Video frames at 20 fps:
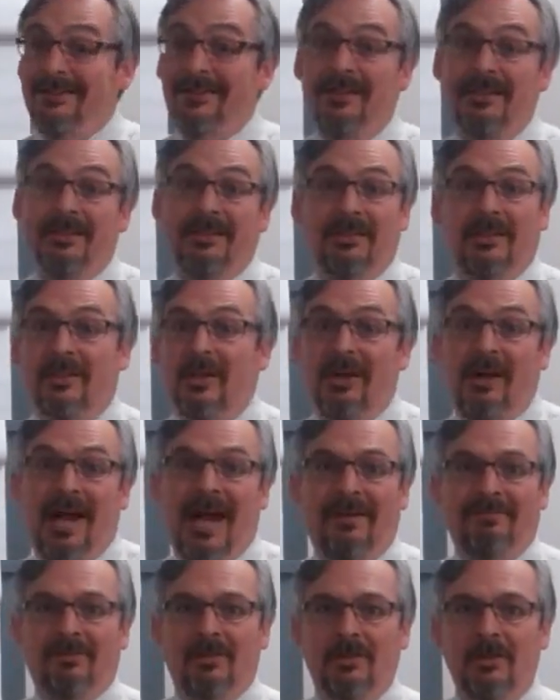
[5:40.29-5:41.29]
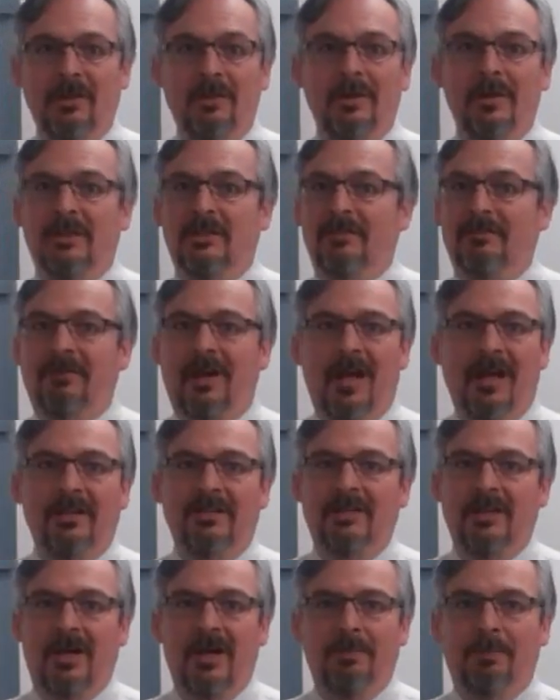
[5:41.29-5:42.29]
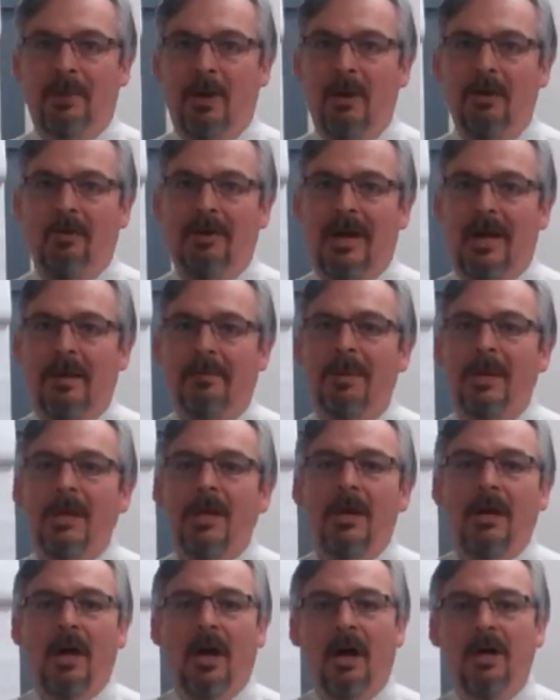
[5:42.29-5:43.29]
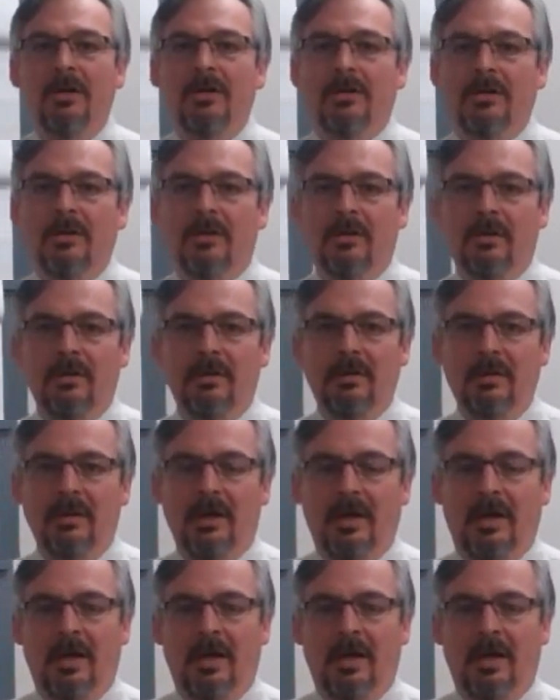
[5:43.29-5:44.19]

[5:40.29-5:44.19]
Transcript: look, you don't have to do it, it's a voluntary program. Under your